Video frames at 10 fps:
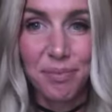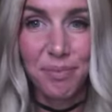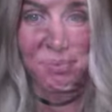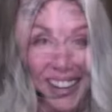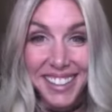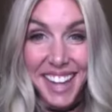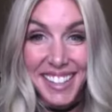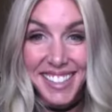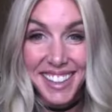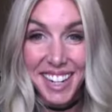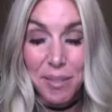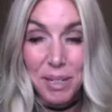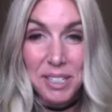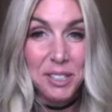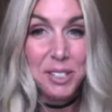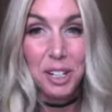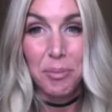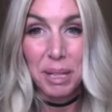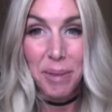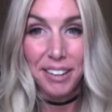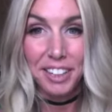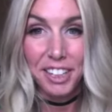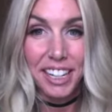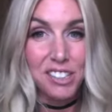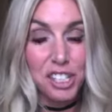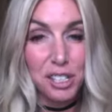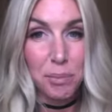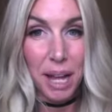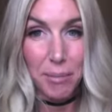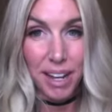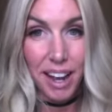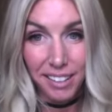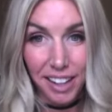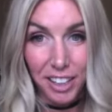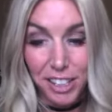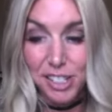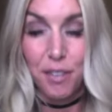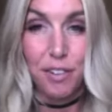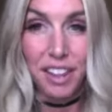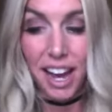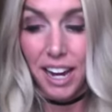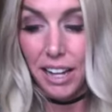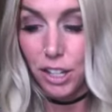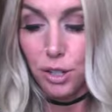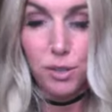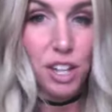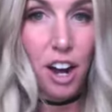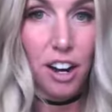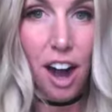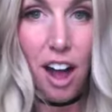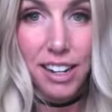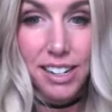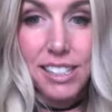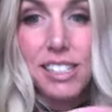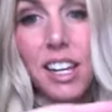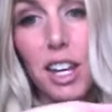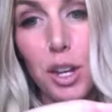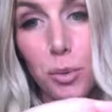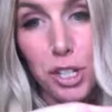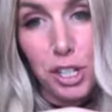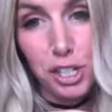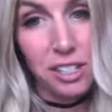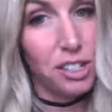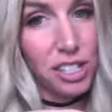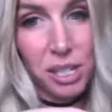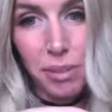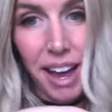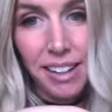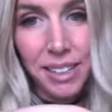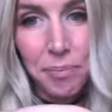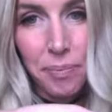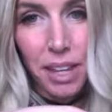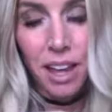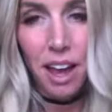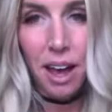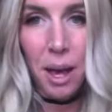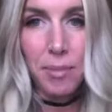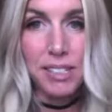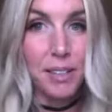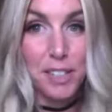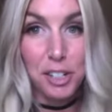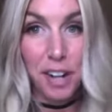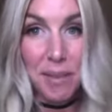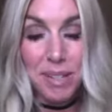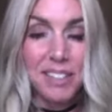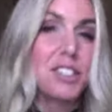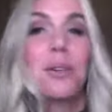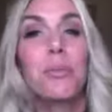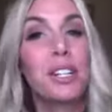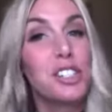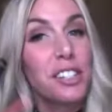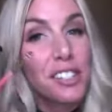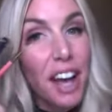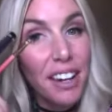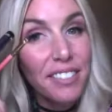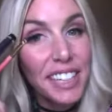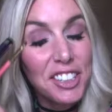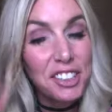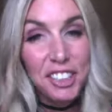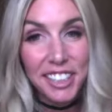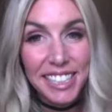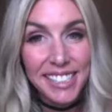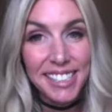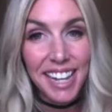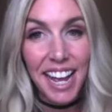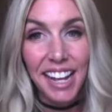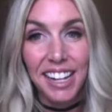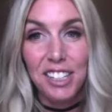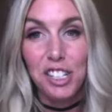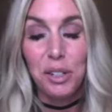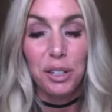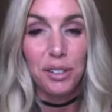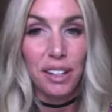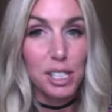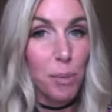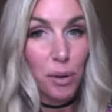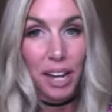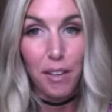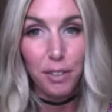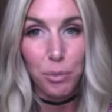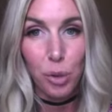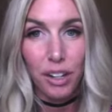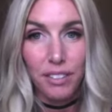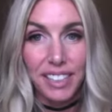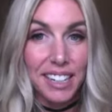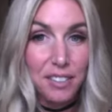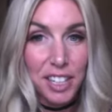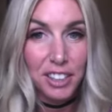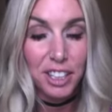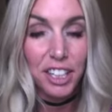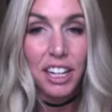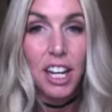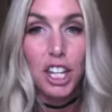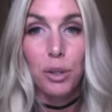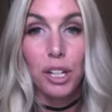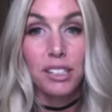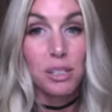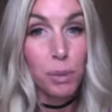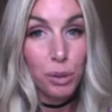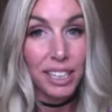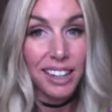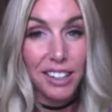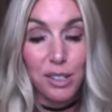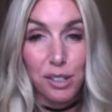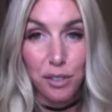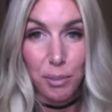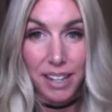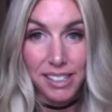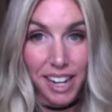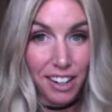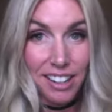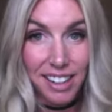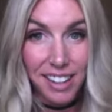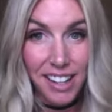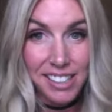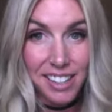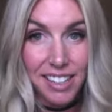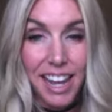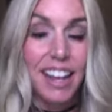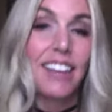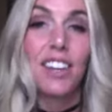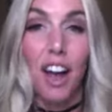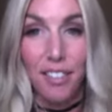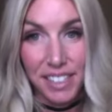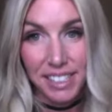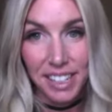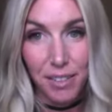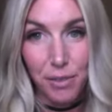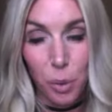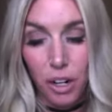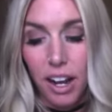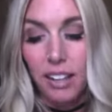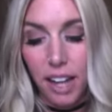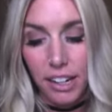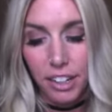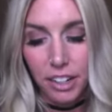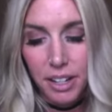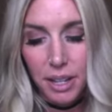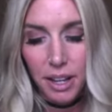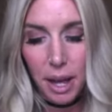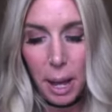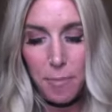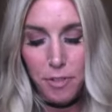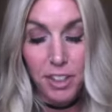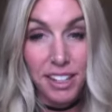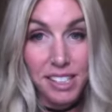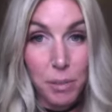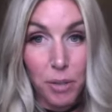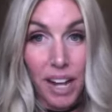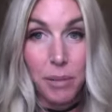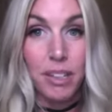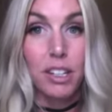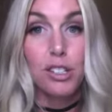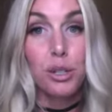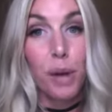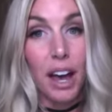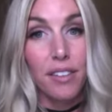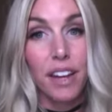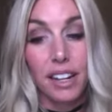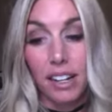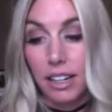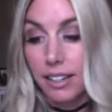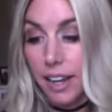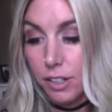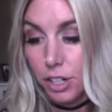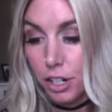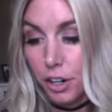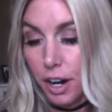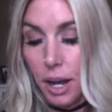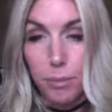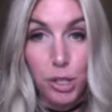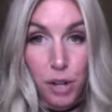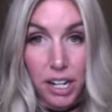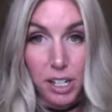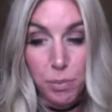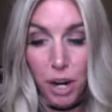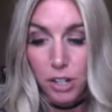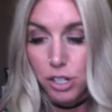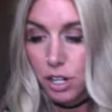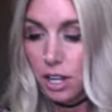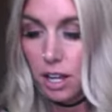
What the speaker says: Okay, and the last thing that I'm going to do to complete my look is just apply my eyeliner. So for that, I use our Onyx, which is just a black. This stuff is great because you can put just a dot of it in your crease and you can smoke it out for more of an evening look. You can get a spoolie and use it for mascara that lasts all day, and then obviously for a liner. For this, I'm going to recommend that you do have a nicer straight edge brush.